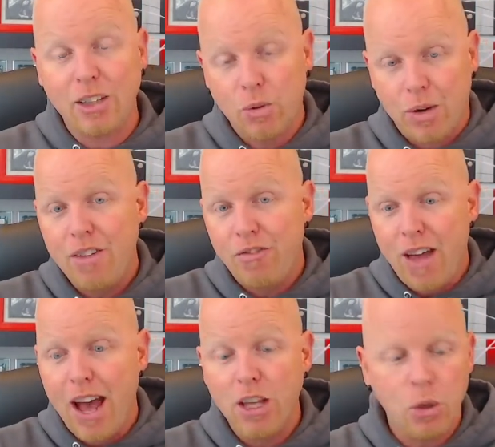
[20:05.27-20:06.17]
great
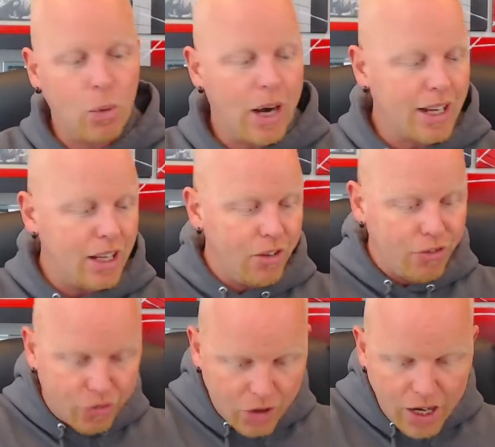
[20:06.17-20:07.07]
value, where I can give
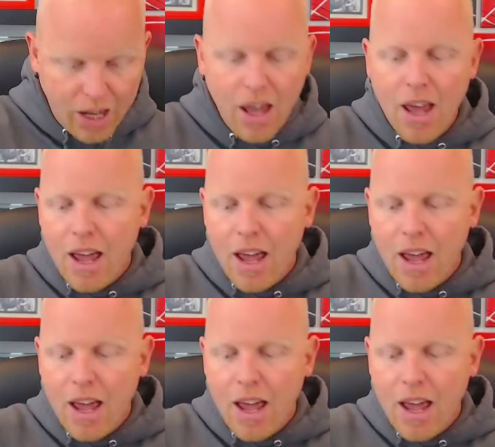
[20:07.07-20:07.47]
free